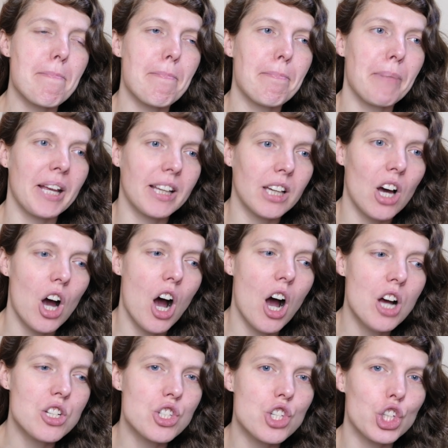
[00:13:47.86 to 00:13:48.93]

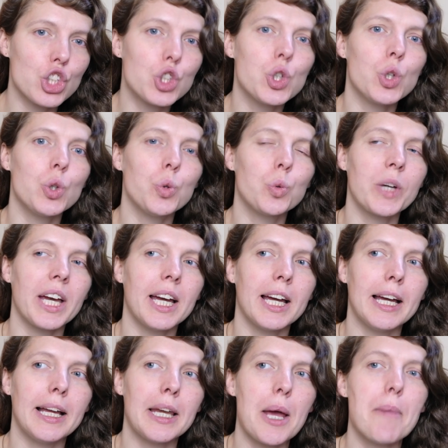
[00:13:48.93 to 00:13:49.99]
because you
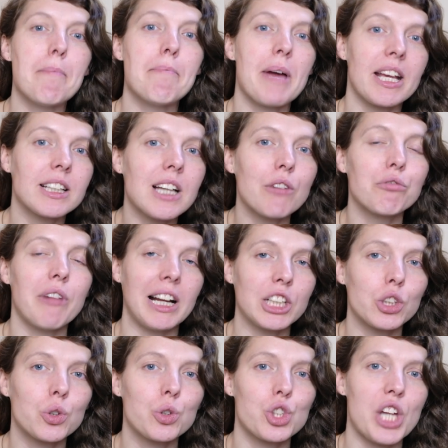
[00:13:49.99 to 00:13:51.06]
can make that
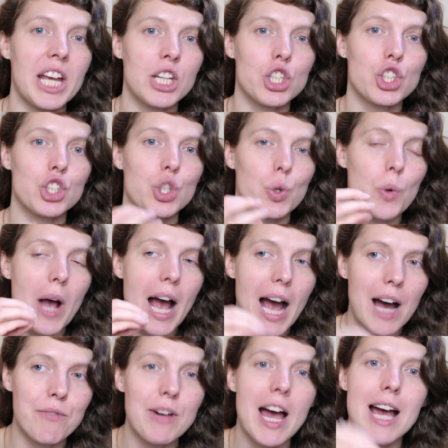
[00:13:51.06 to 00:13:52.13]
radical change to
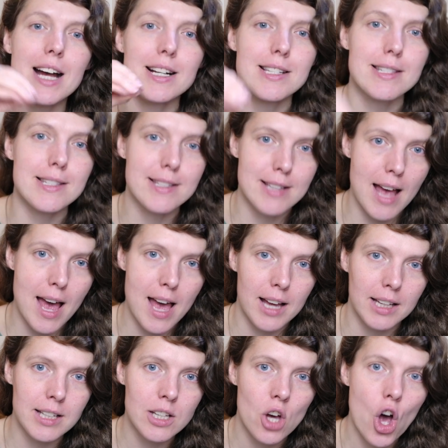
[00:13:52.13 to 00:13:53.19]
have a
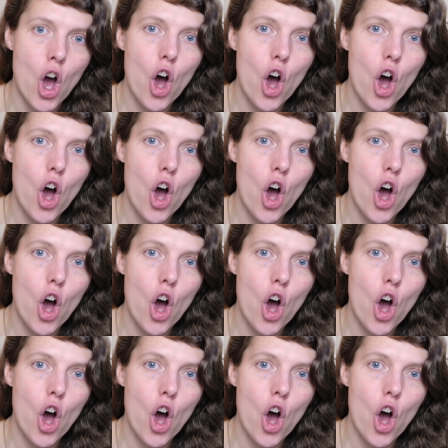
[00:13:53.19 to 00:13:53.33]
say